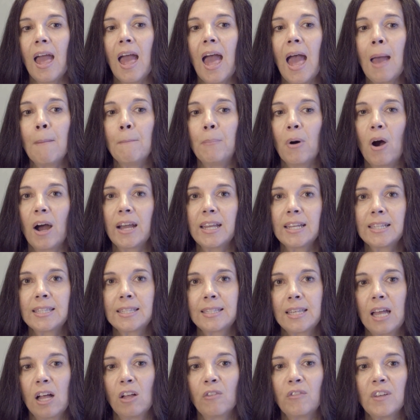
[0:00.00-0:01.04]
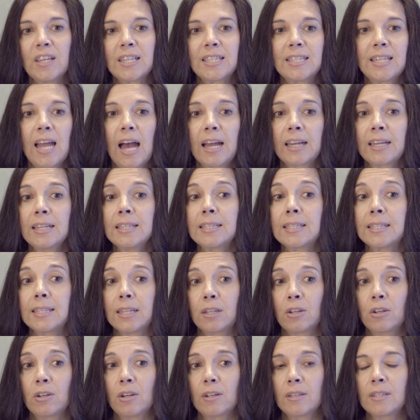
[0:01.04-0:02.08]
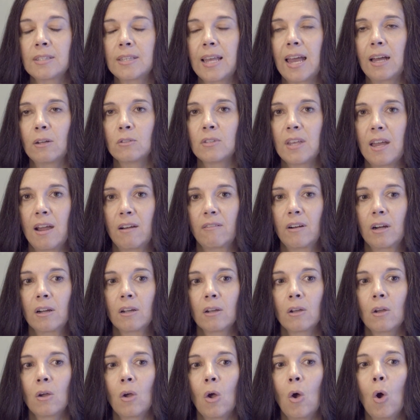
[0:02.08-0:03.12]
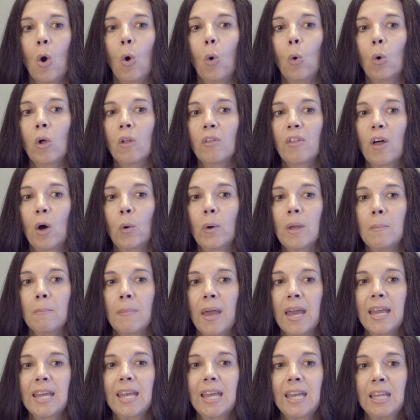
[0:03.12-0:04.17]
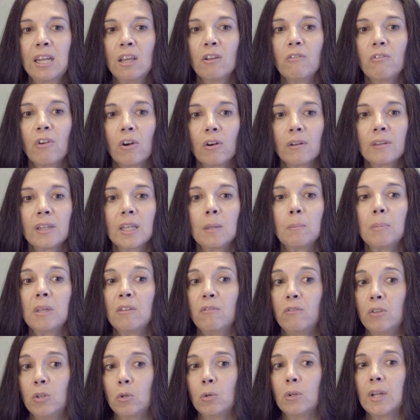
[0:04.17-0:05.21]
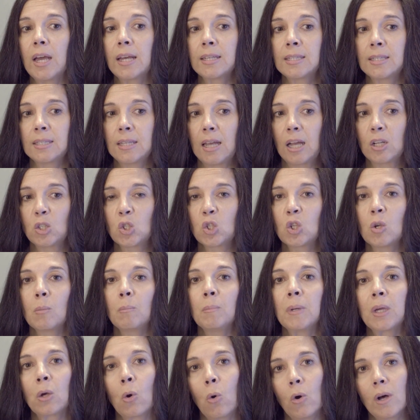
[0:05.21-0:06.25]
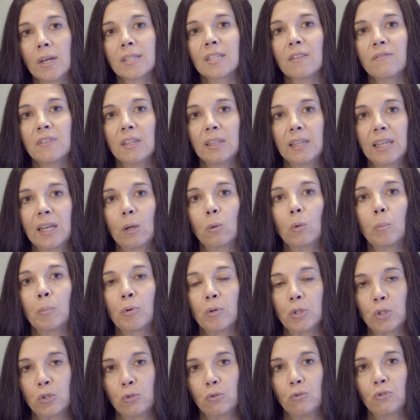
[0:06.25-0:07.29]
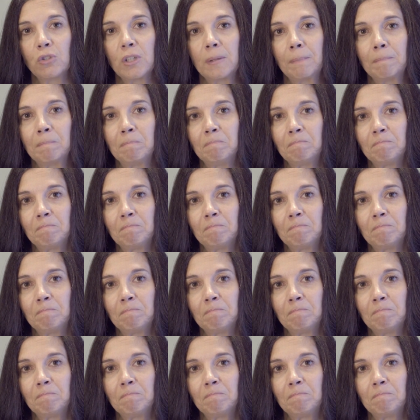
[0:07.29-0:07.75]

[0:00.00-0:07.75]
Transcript: and by itself is not considered a sound error, although it may inadvertently be viewed as such because of the lingual protrusion.